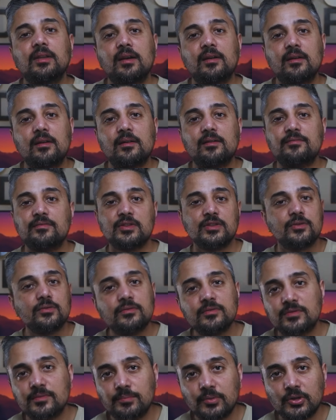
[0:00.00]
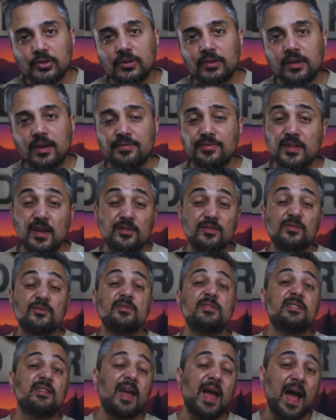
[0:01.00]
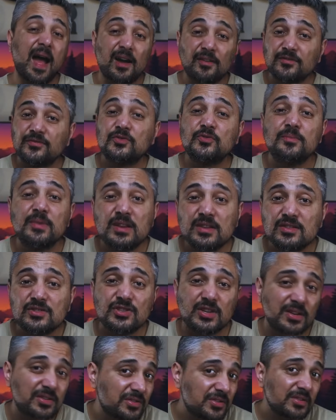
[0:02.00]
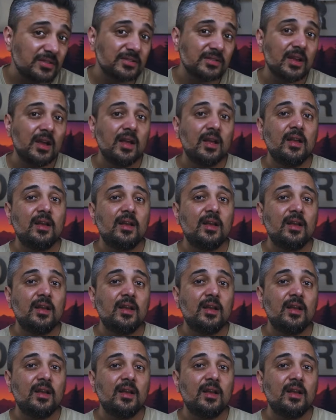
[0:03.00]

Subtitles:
that are reusable, and that don't have too many changes.